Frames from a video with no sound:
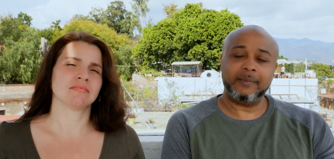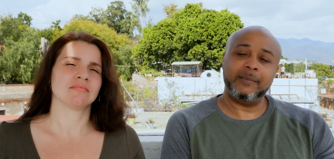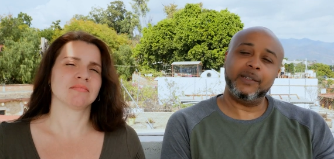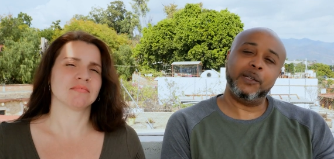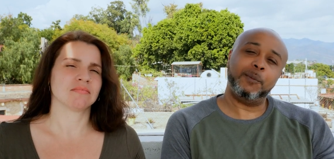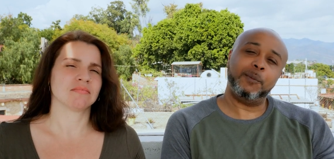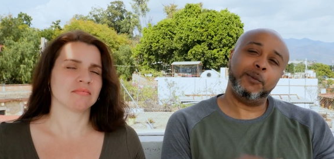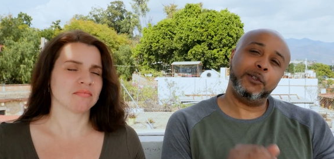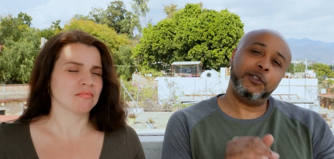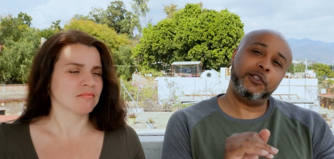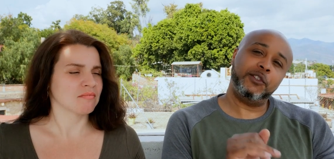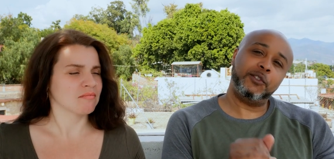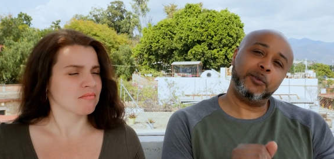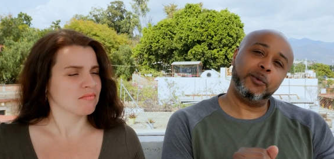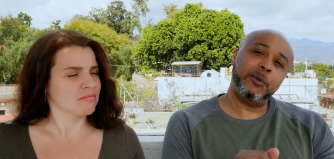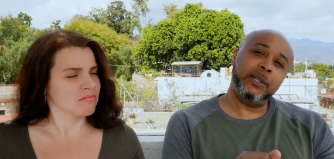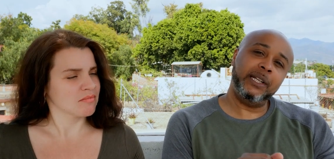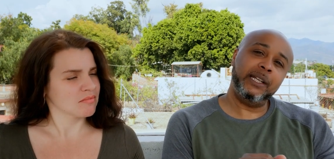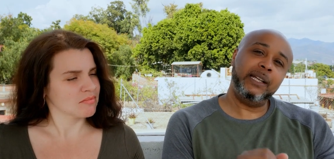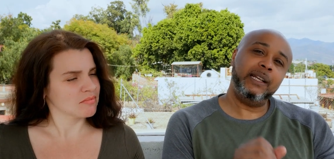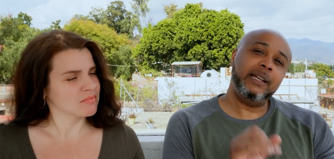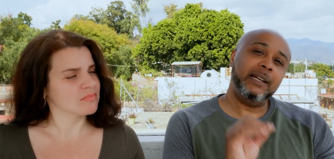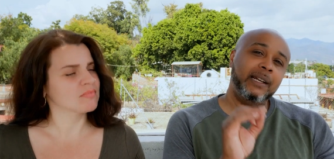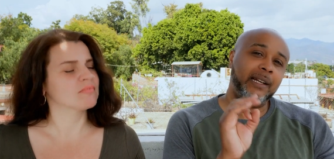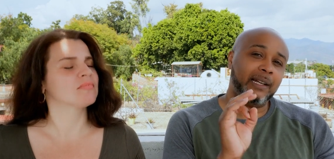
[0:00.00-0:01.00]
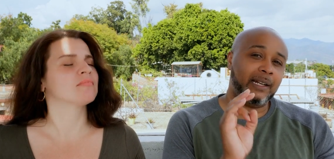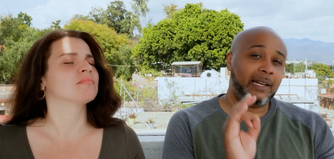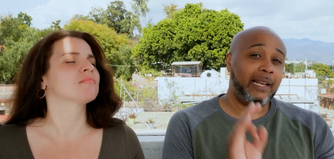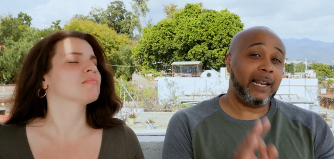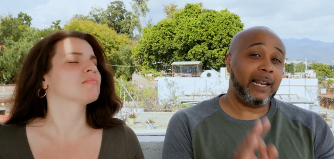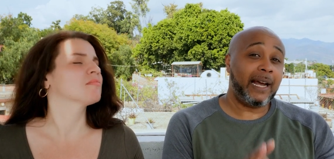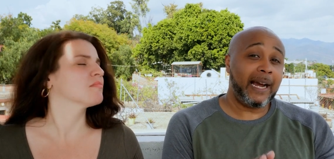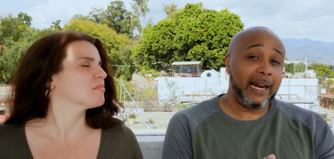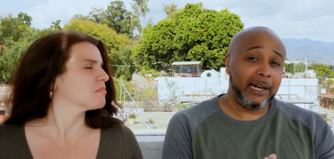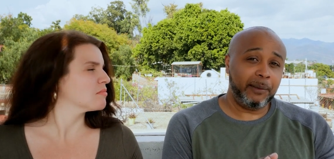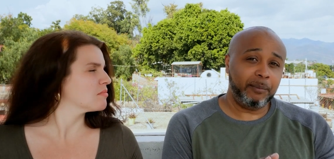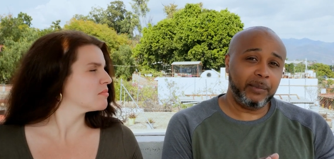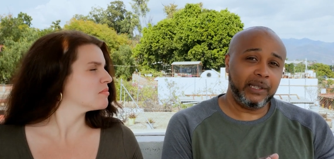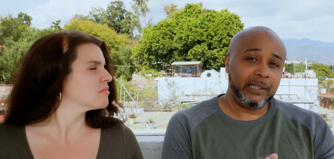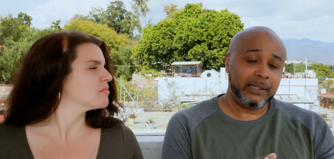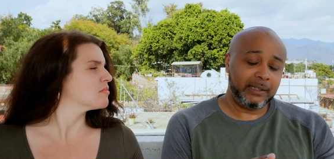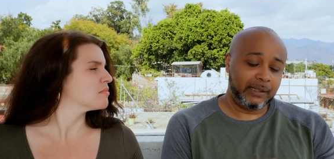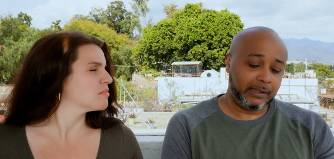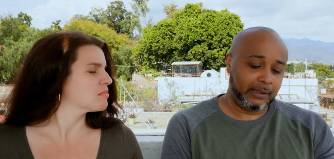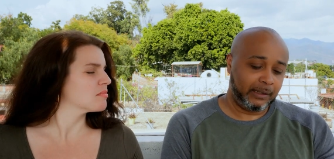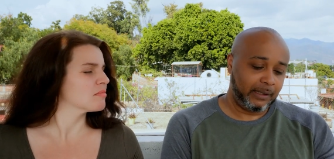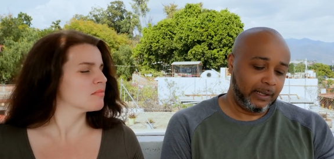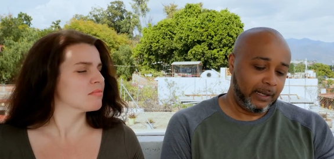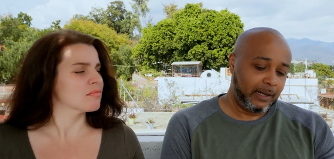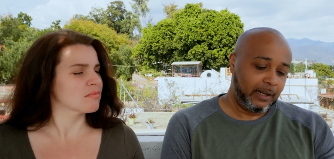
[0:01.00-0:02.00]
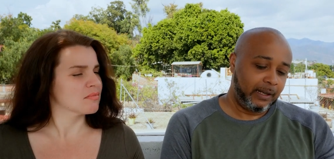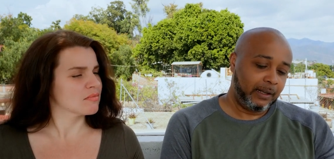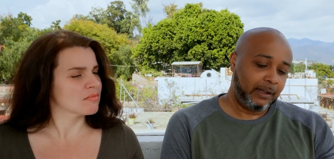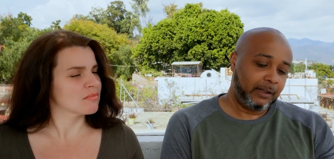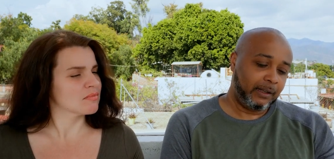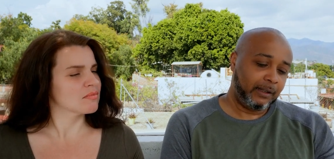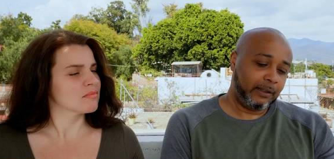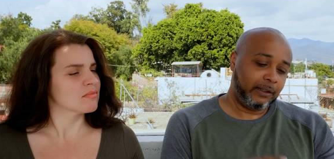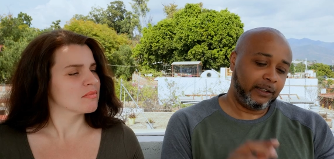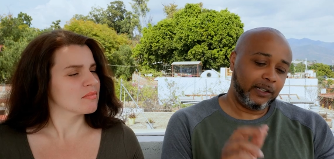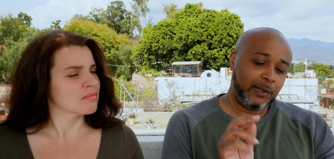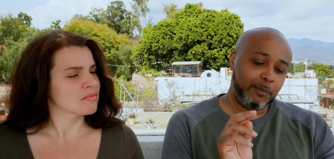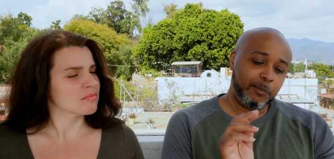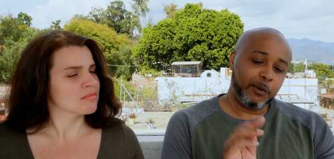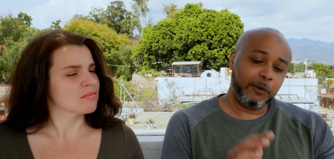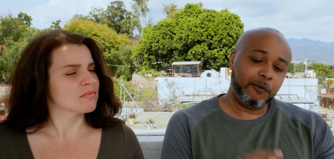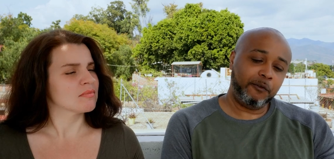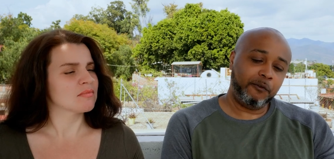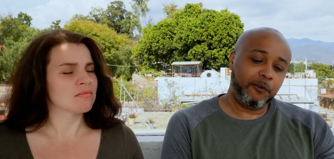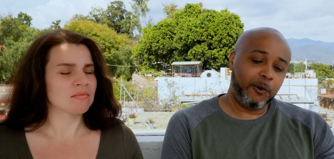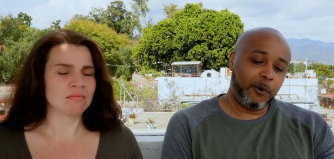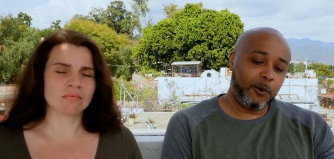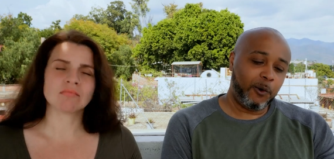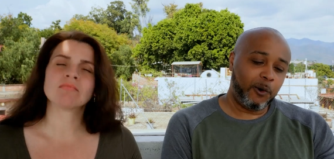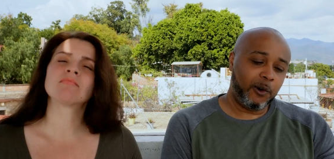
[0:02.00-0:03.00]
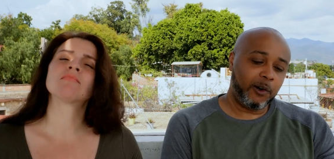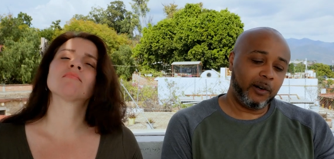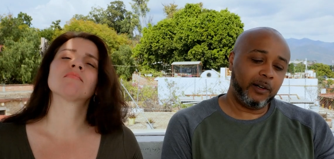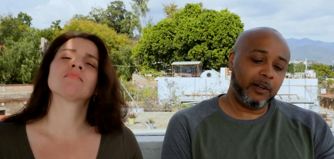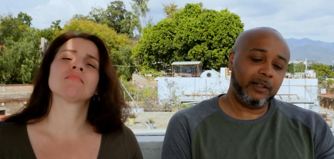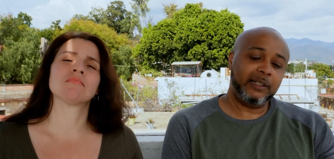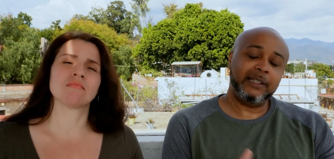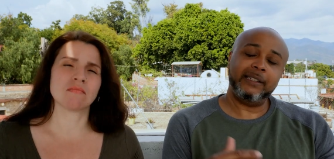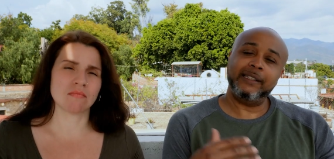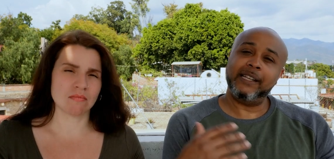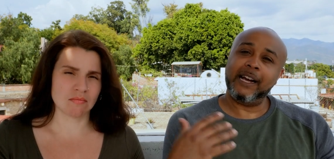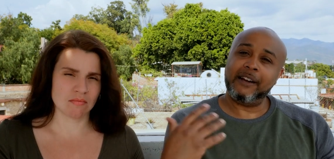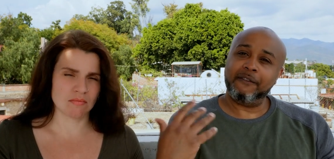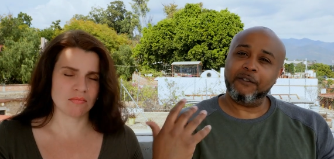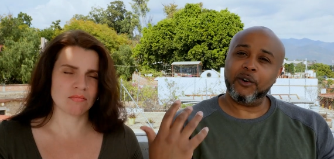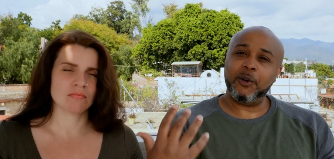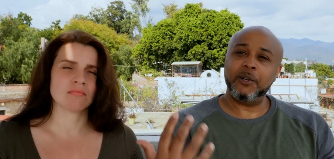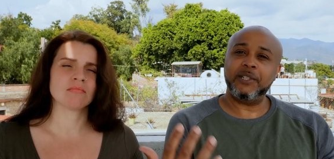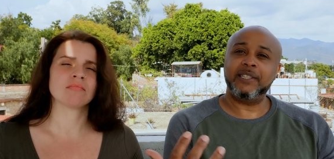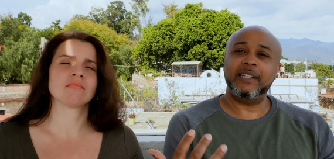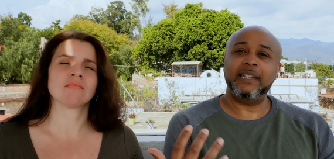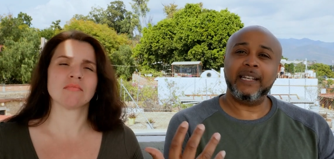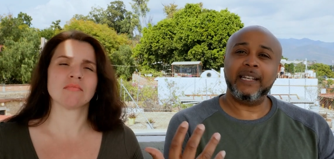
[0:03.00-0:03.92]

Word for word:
Speaker 1: Number three, climate. Number four, the diverse